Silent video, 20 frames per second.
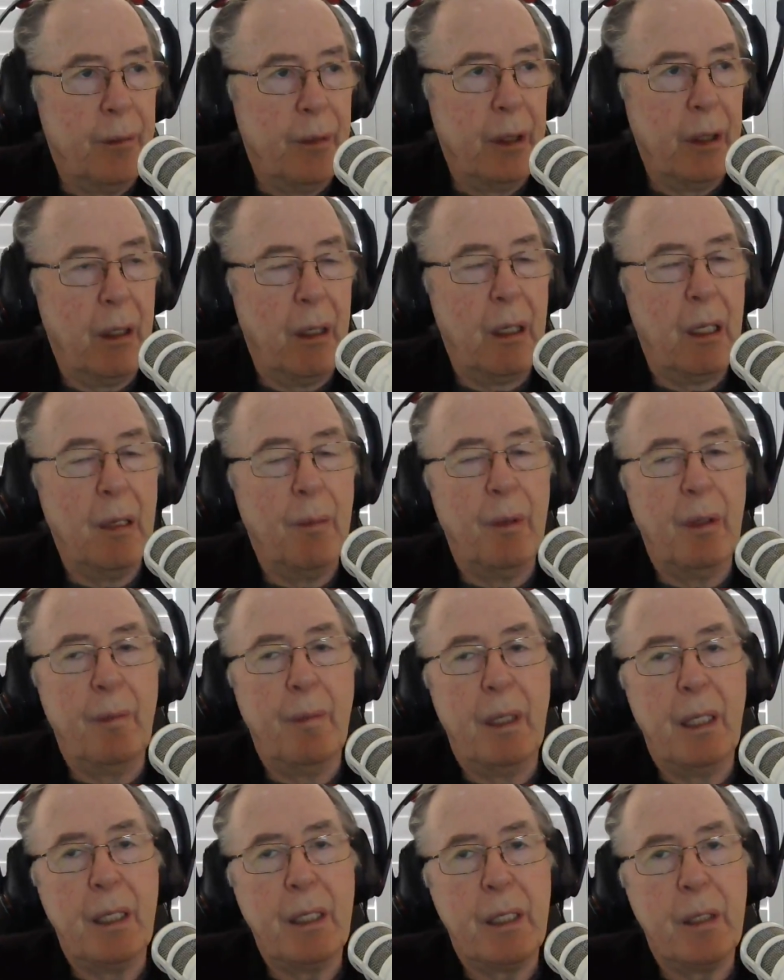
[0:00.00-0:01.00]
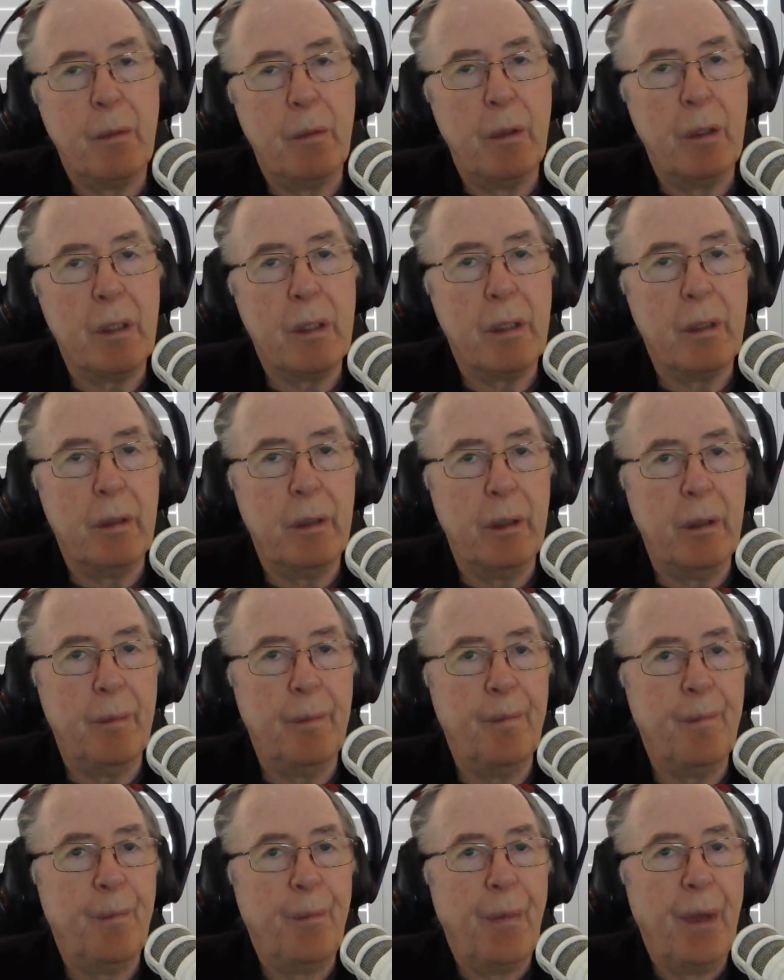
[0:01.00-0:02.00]
They've got a couple of masterworks on
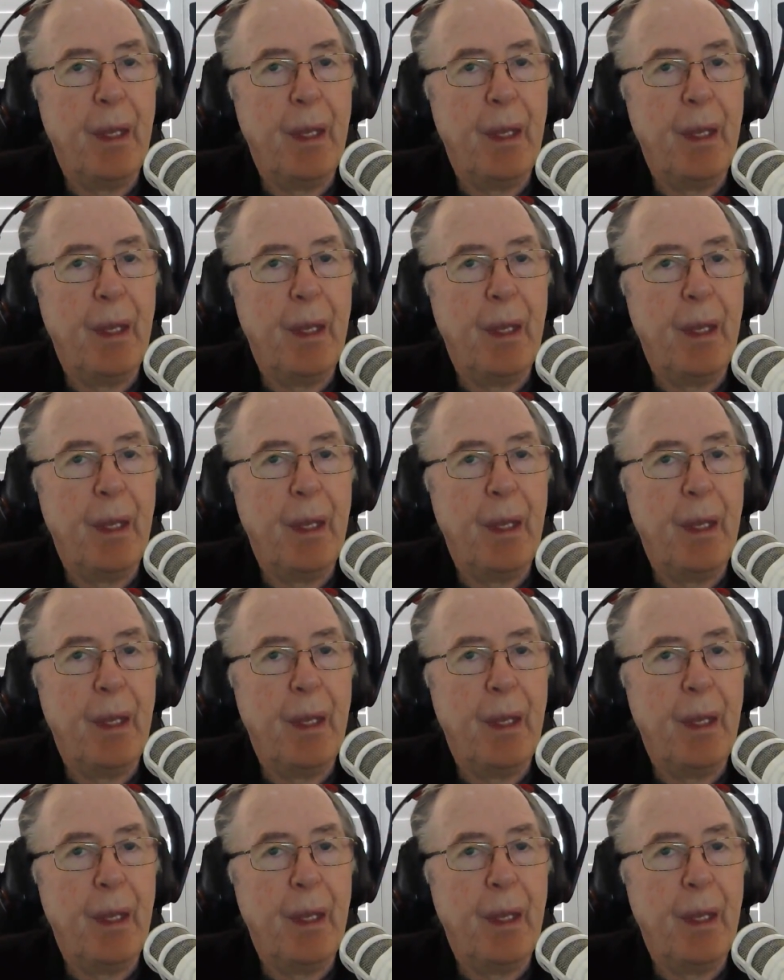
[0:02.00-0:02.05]
them.